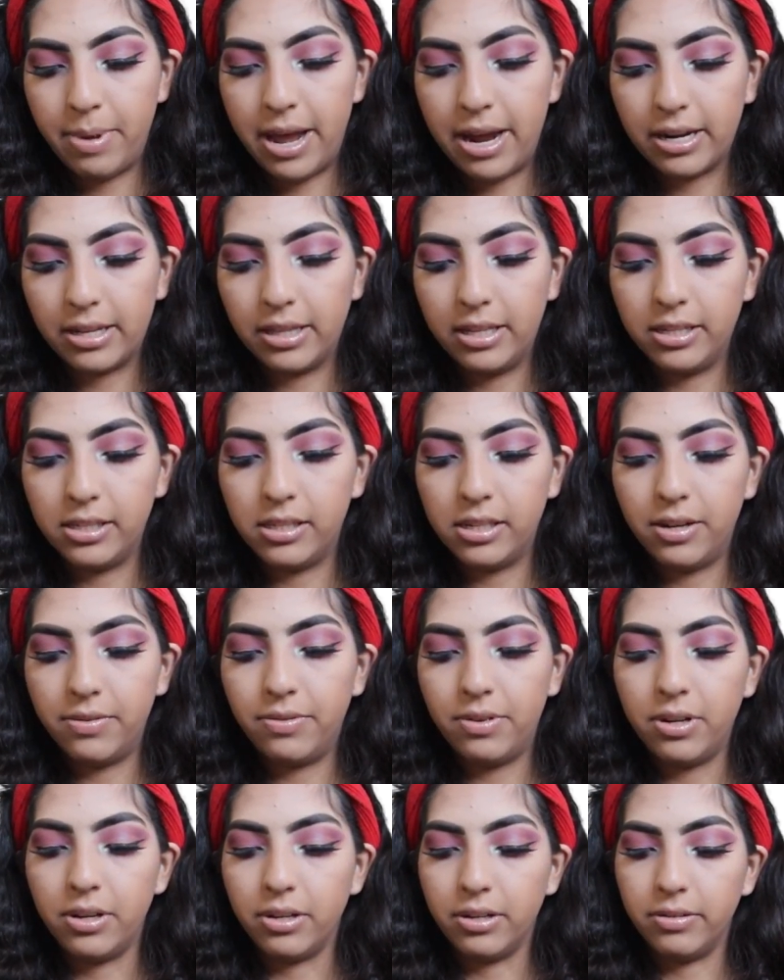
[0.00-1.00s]
Pack this
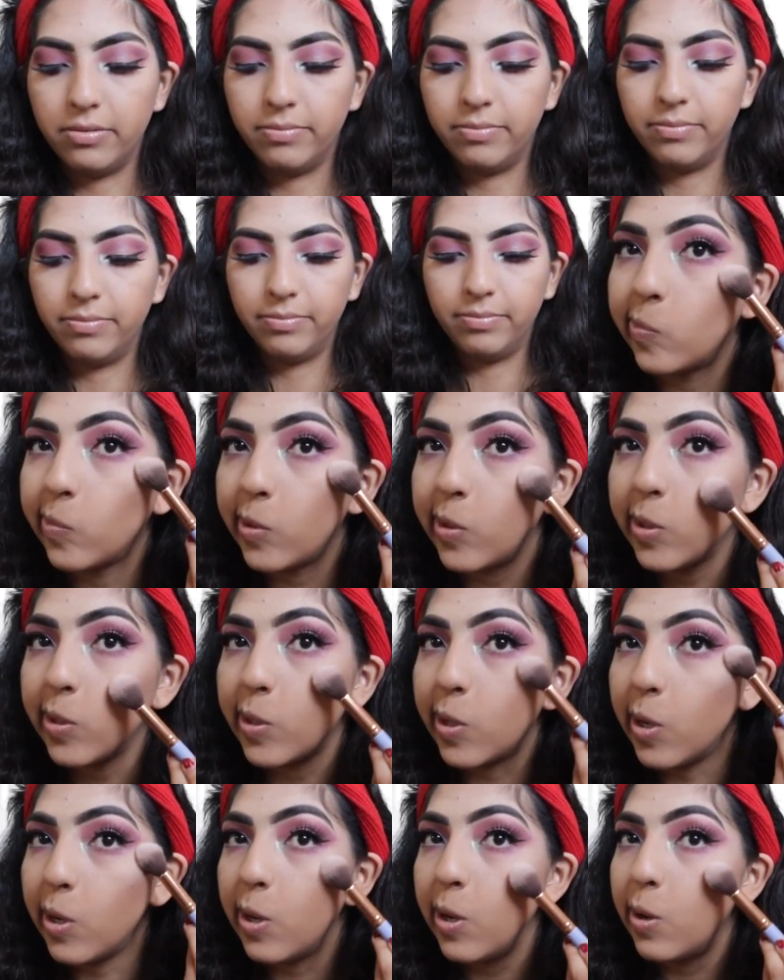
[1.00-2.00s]
stuff on.
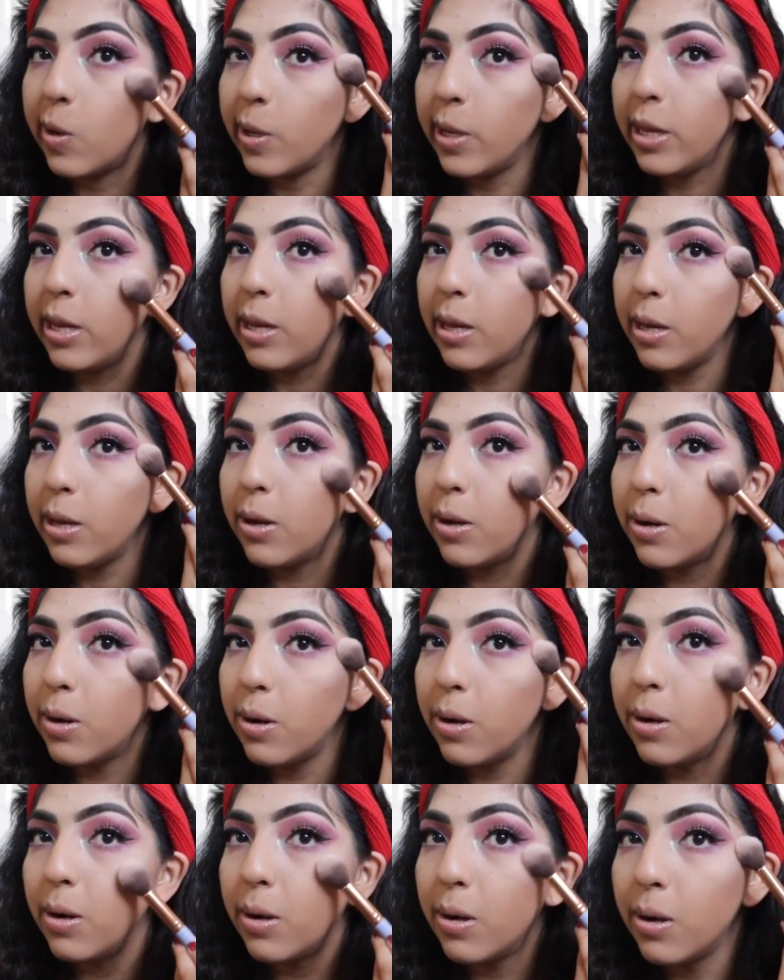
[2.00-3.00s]
Just a little
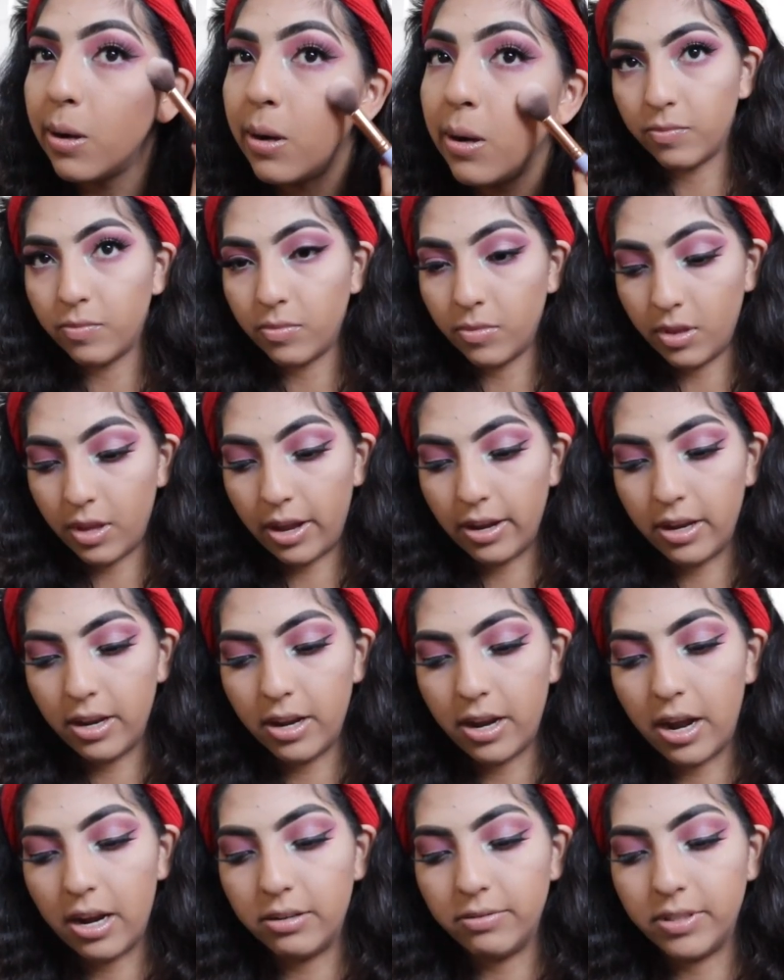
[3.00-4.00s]
here. I
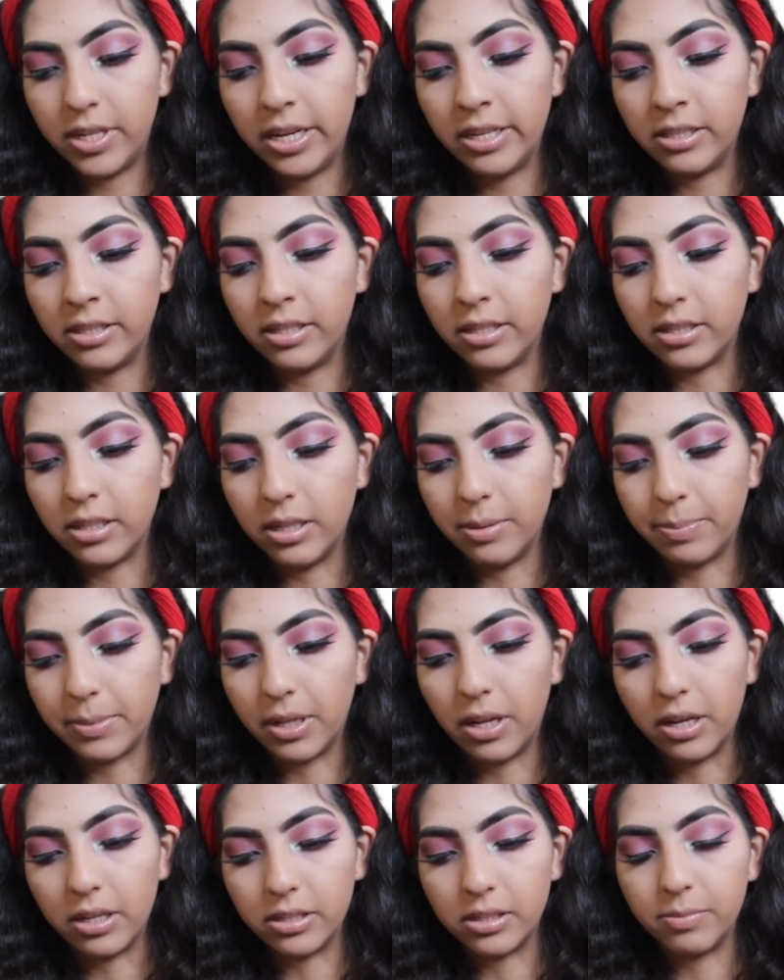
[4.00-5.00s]
can kind of taste this lip
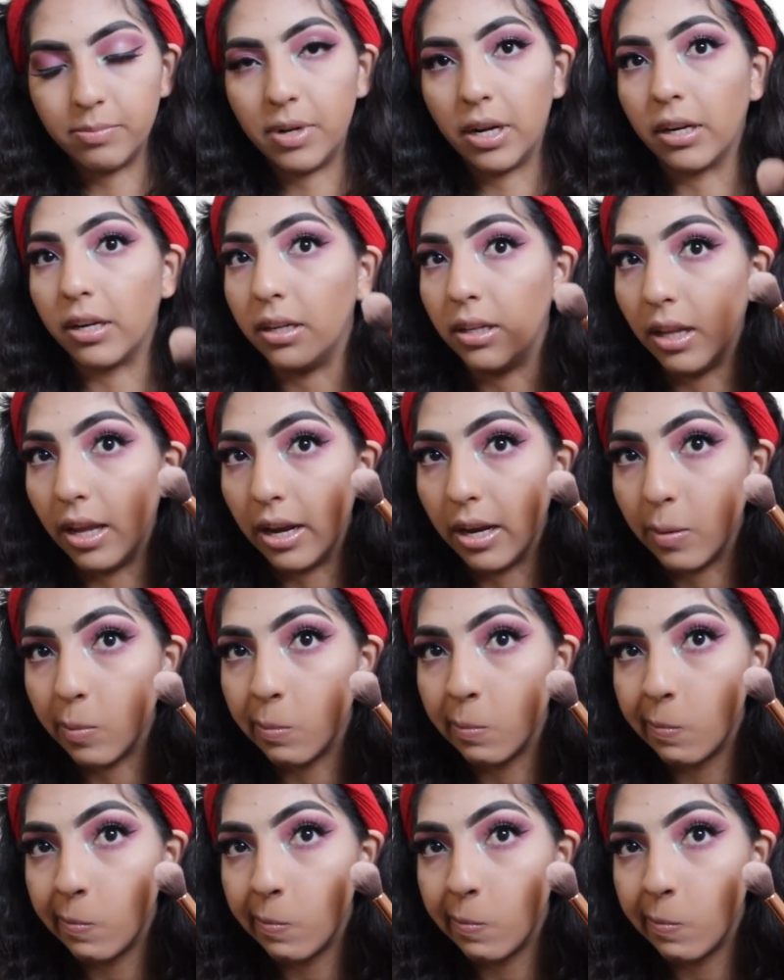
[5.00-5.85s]
gloss, not gonna lie.